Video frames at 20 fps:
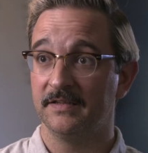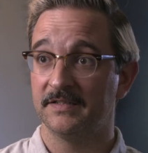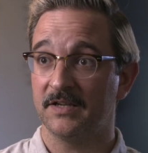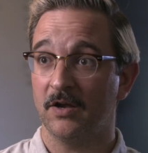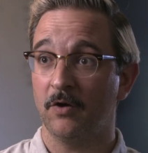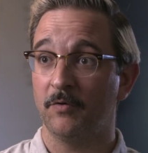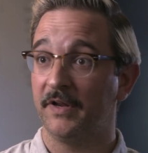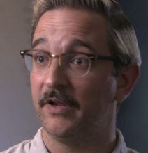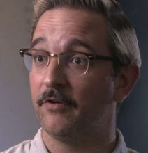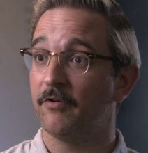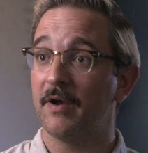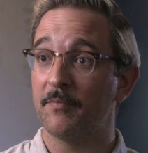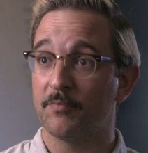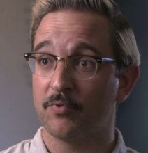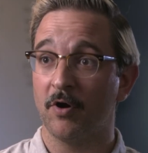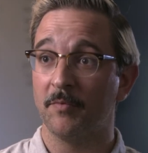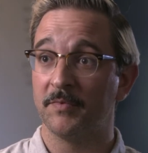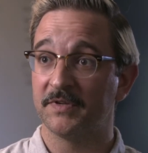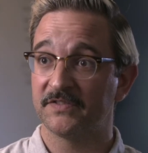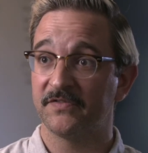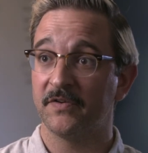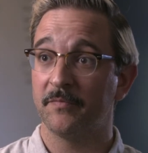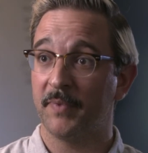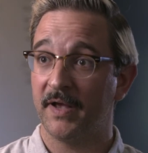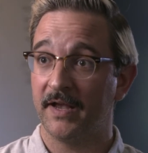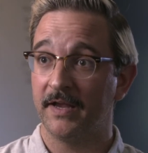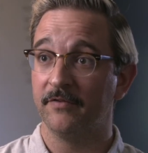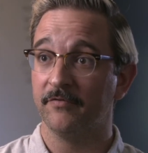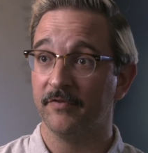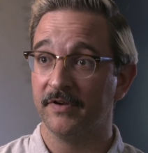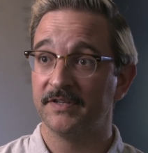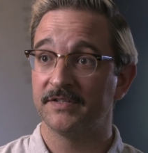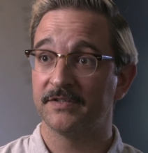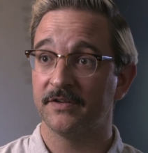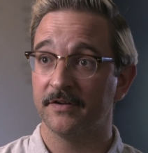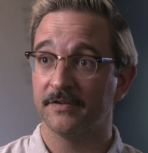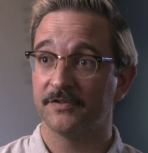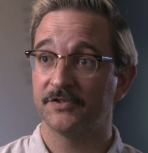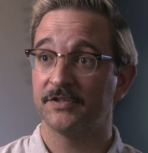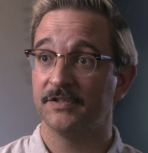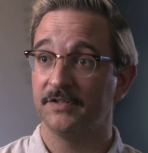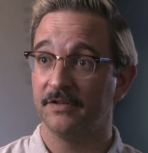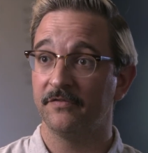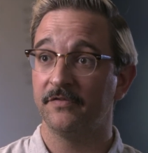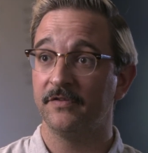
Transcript: is holding great promise for pain research in the